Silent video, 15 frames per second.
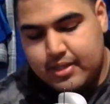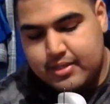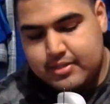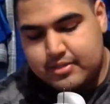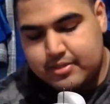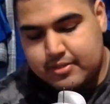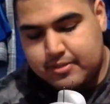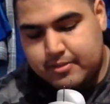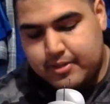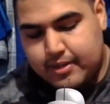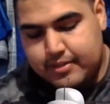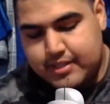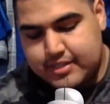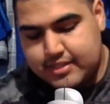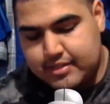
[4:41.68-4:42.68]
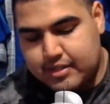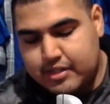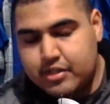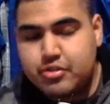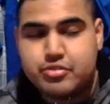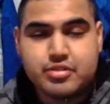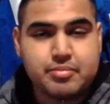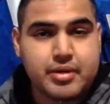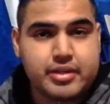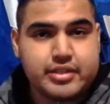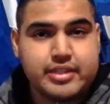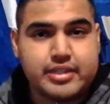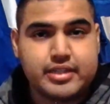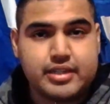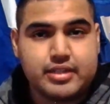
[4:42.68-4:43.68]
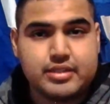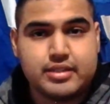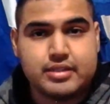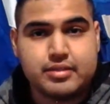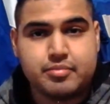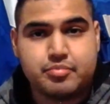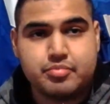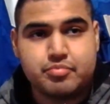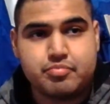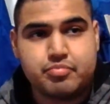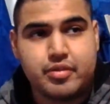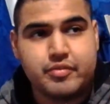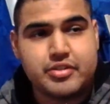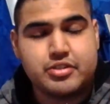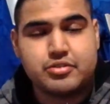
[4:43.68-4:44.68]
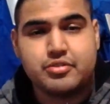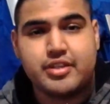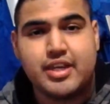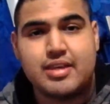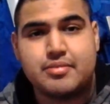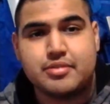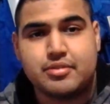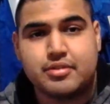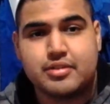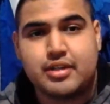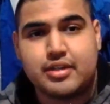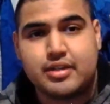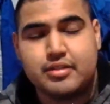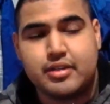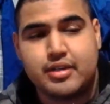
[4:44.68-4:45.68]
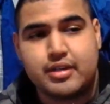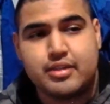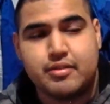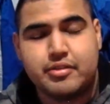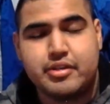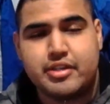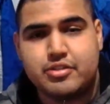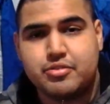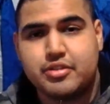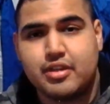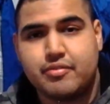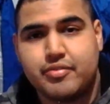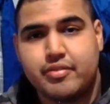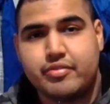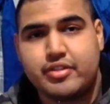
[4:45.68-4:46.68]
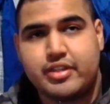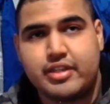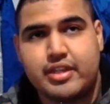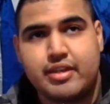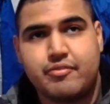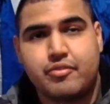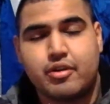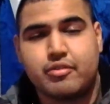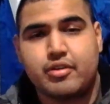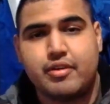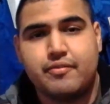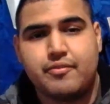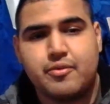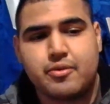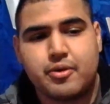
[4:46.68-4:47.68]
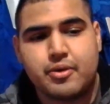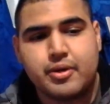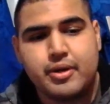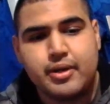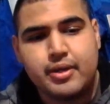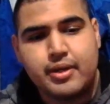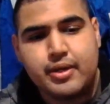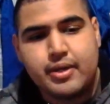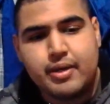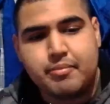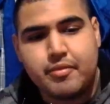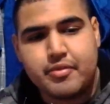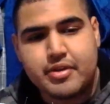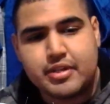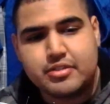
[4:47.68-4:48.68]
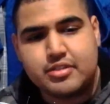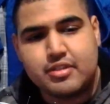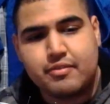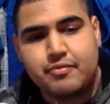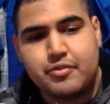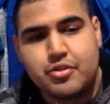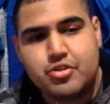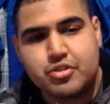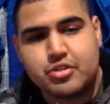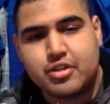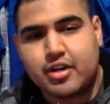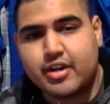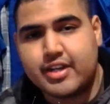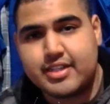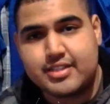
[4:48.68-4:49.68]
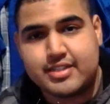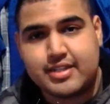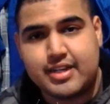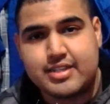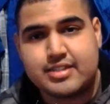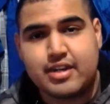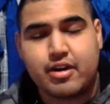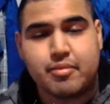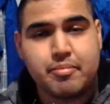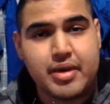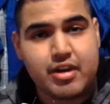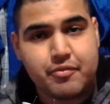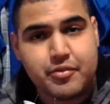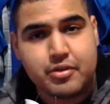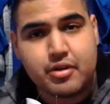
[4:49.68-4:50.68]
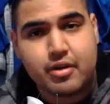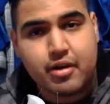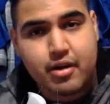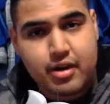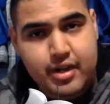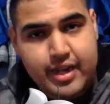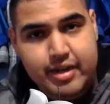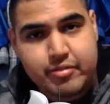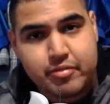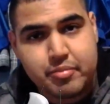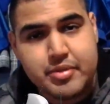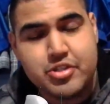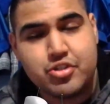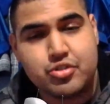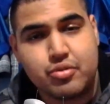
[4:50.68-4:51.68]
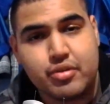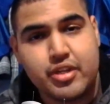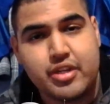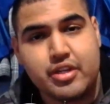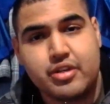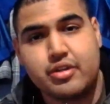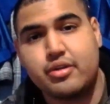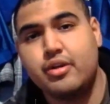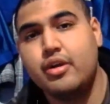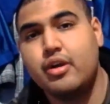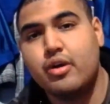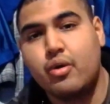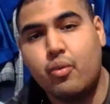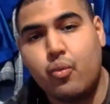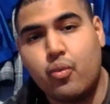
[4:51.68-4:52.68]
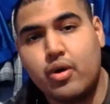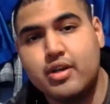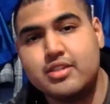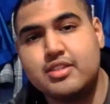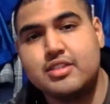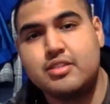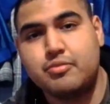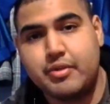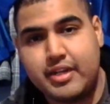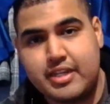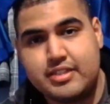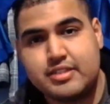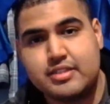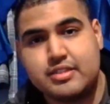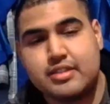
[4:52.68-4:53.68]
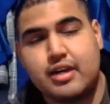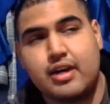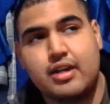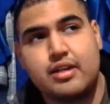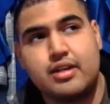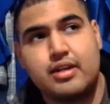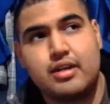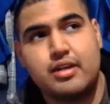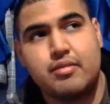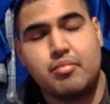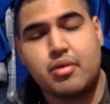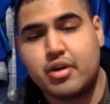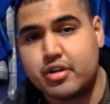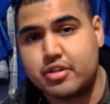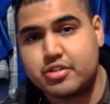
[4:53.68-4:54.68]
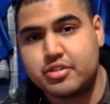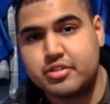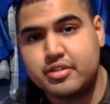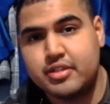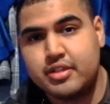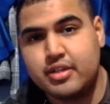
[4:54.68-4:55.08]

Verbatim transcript: So uh, that's the news about the, the previous two games, you know, called uh, WWE 2K15 and Far Cry 4. Moving on to the future targets, guys. Battlefield Hardline will be shown here once it releases on uh, March.